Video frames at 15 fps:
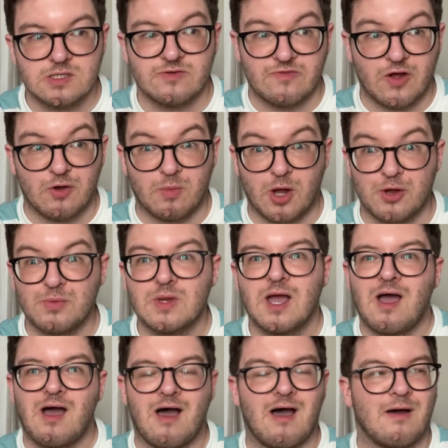FOMO.
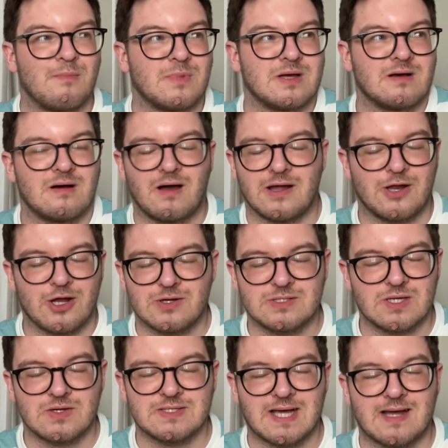I know, so
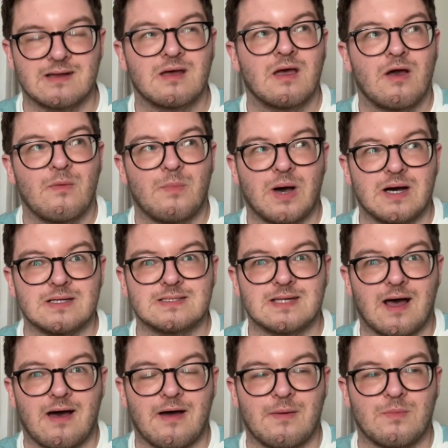sad. But
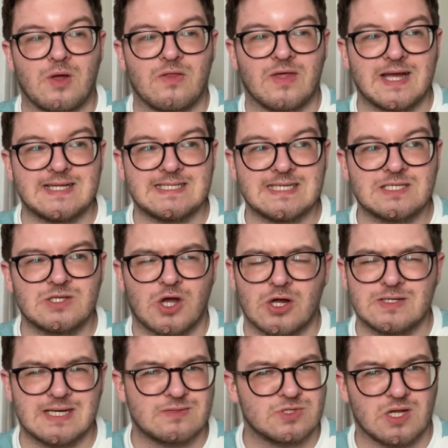they did go
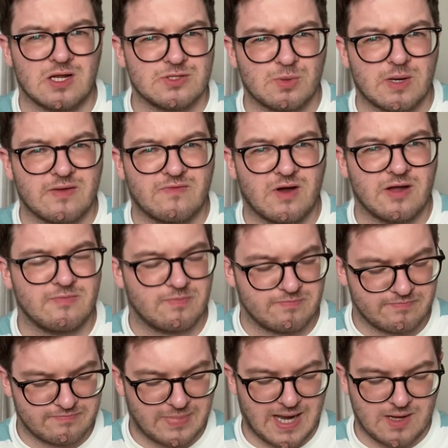down to like £25,
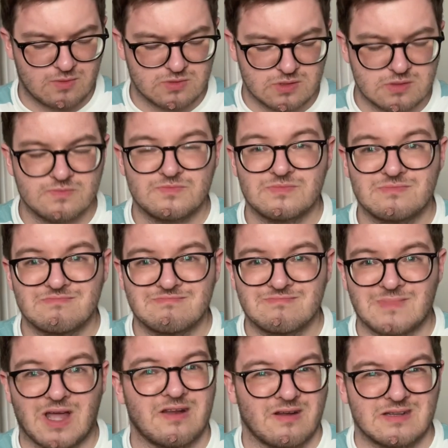
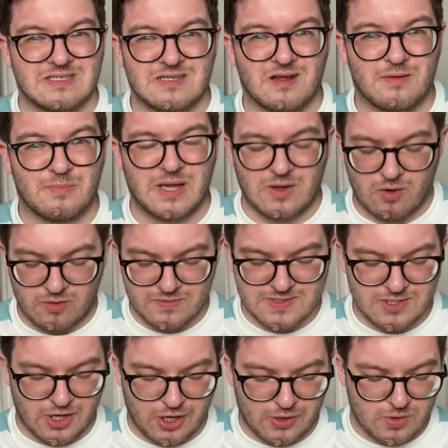like 99p off,
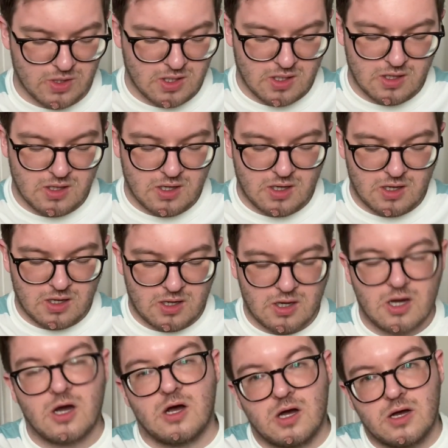so
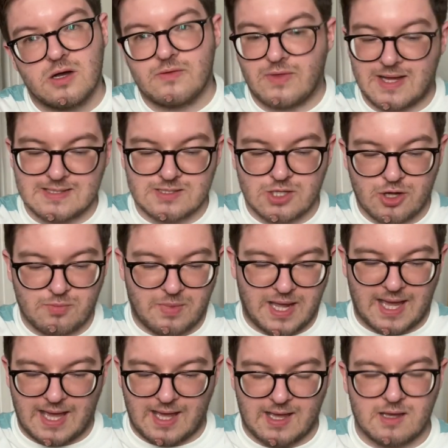that's no
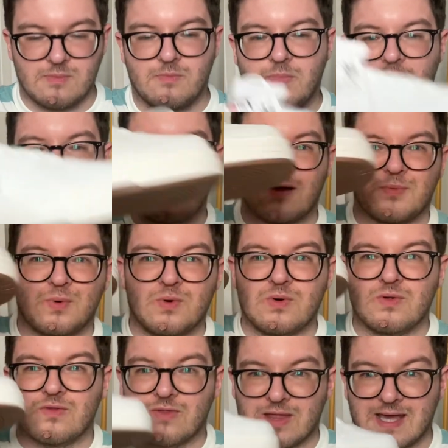biggie. But I bought
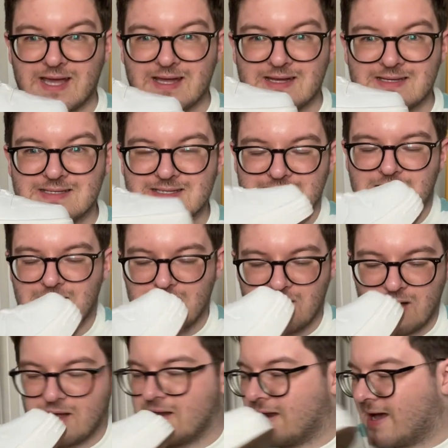these.
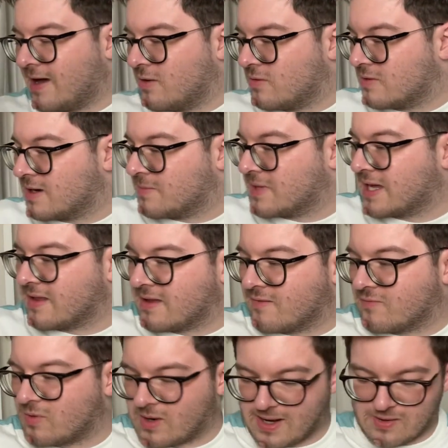Now let me get the other
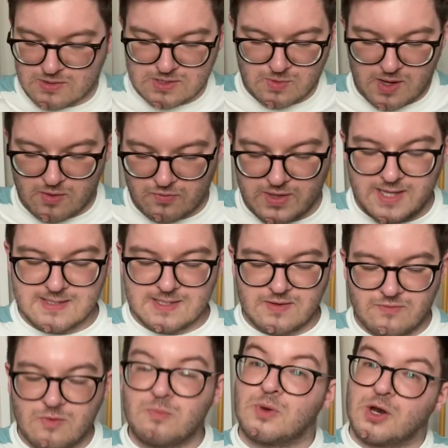one out as well. These are
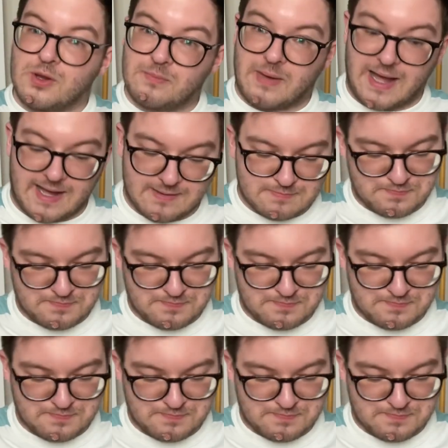from Pull&Bear.